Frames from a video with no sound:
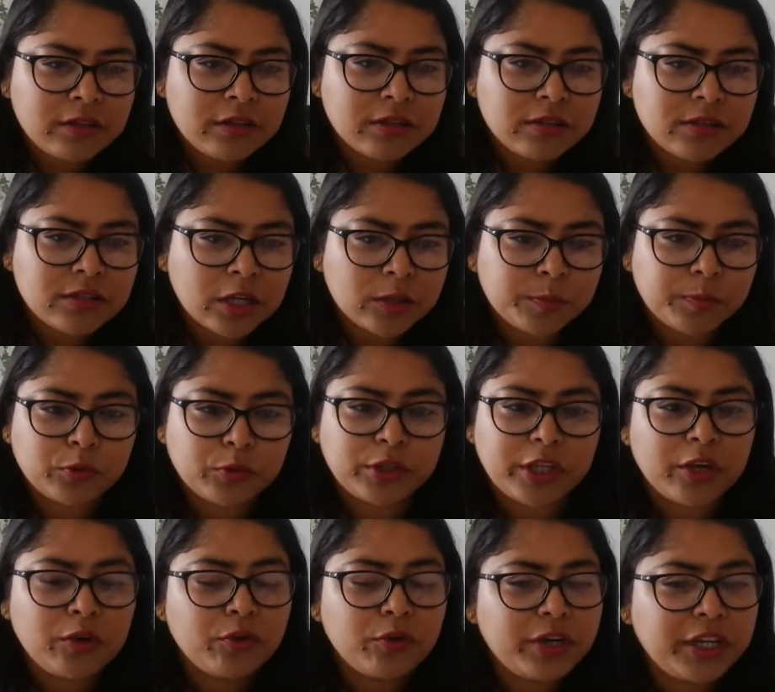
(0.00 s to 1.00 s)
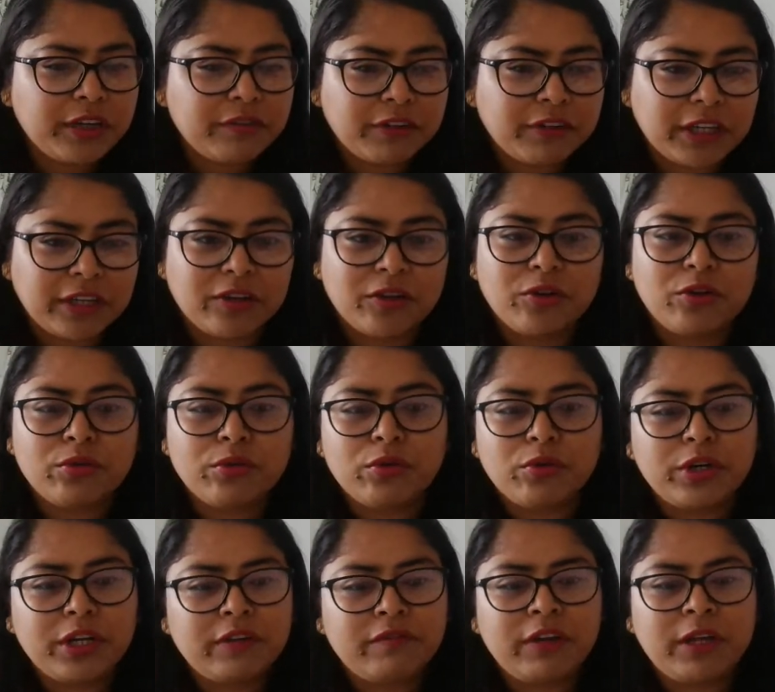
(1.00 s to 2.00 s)
Satpute. Good evening.
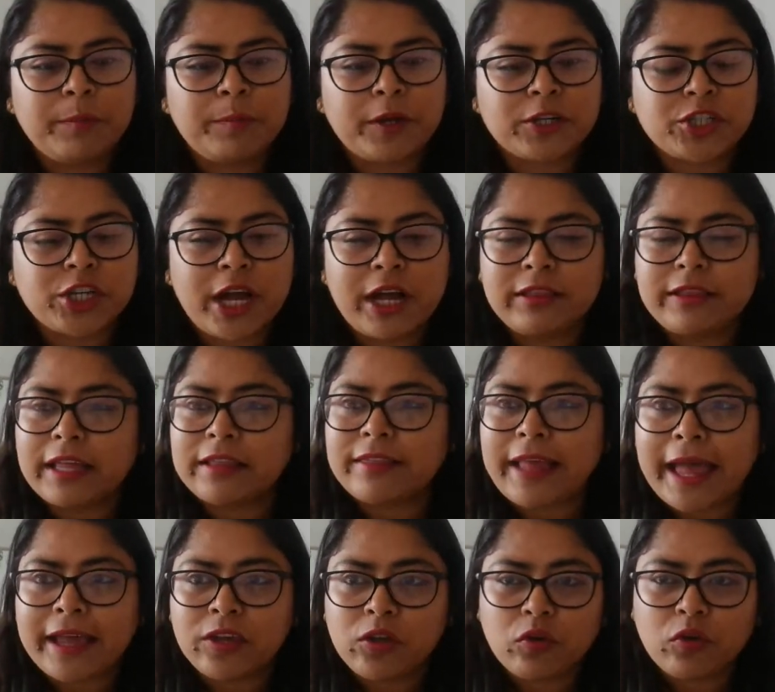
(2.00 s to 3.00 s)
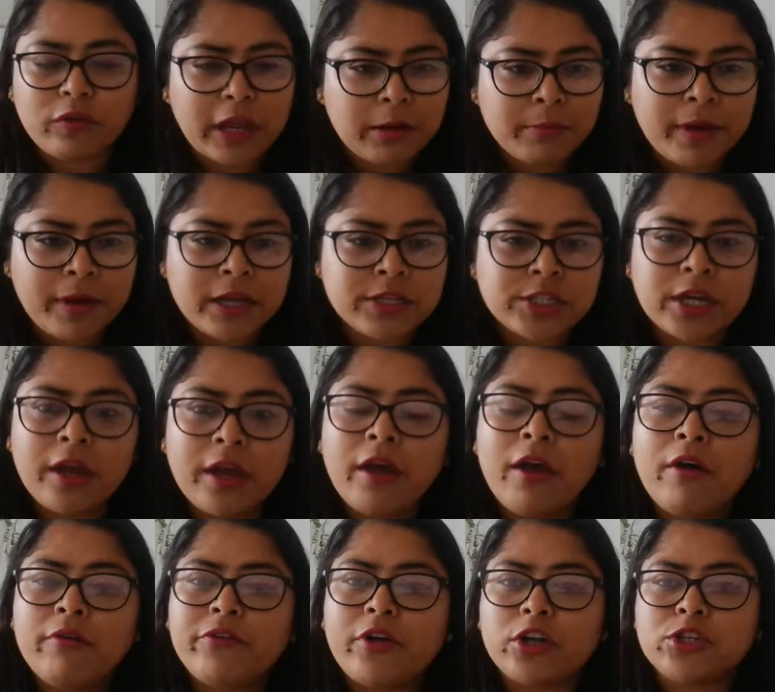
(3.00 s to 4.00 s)
Good evening, Prashant. And thank you very much
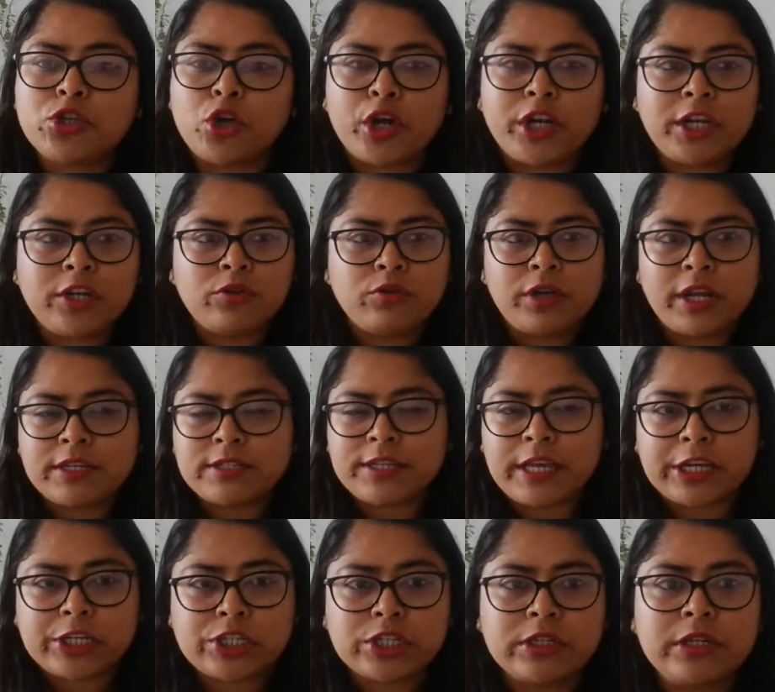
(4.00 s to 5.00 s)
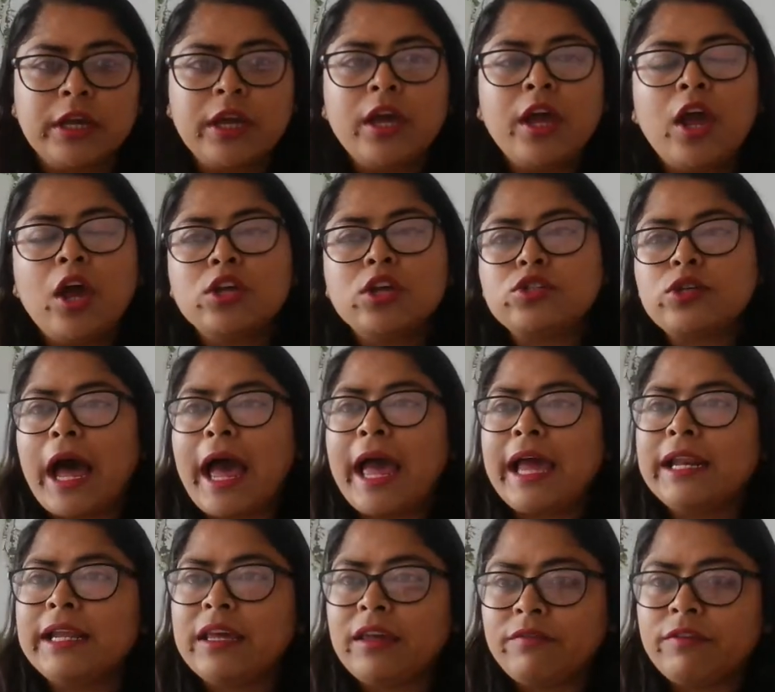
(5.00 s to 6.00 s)
for joining today's session. So
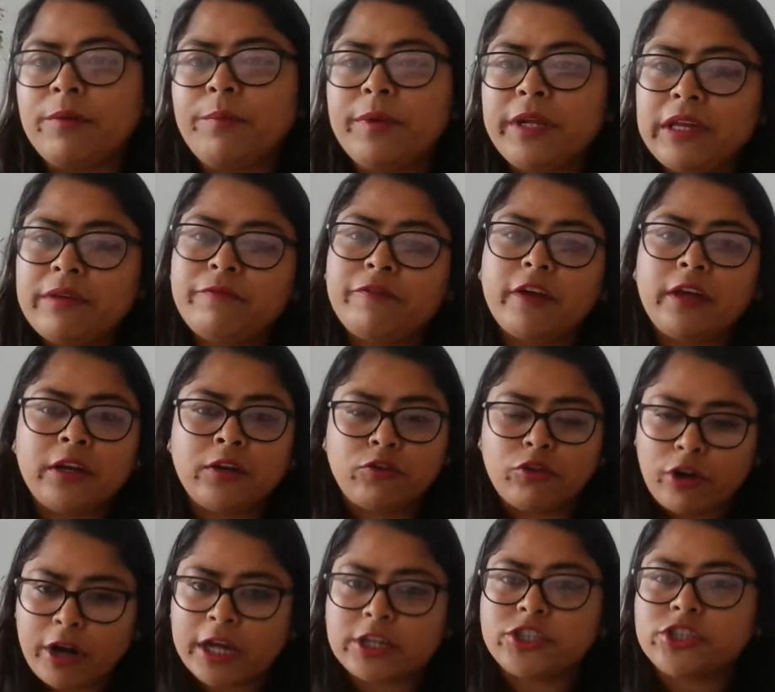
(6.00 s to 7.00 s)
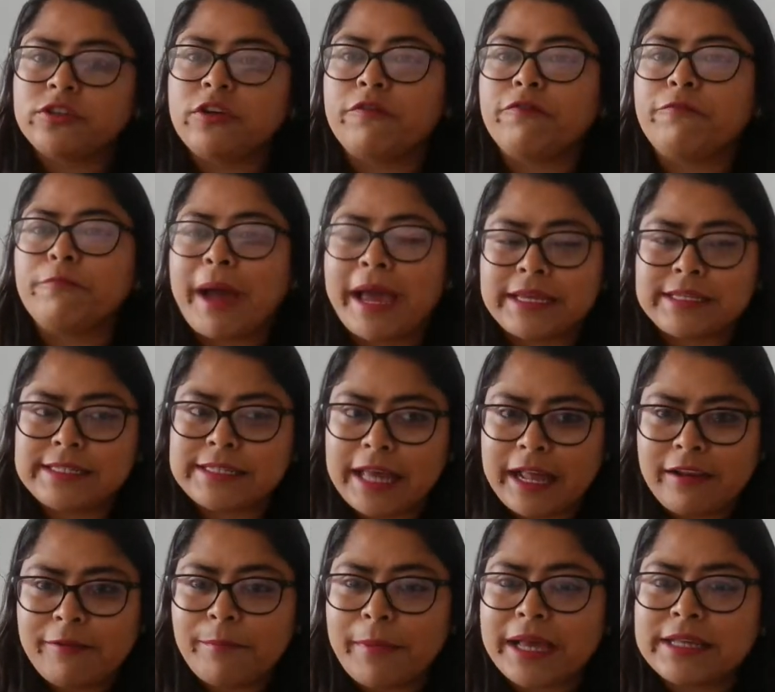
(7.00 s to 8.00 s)
I'll give a brief introduction of myself.